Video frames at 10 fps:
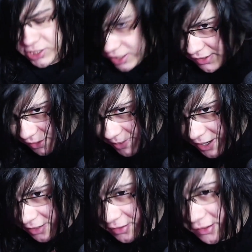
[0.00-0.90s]
Chainsaw
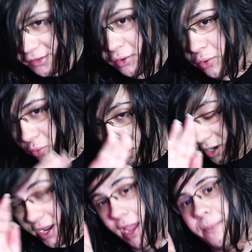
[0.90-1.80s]
Man, Season
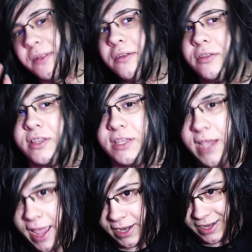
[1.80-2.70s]
1, Episode
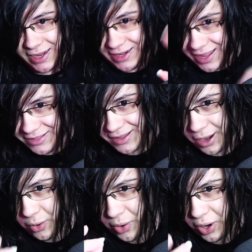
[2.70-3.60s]
10. Let's
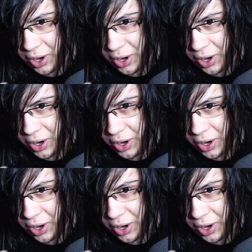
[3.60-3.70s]
go.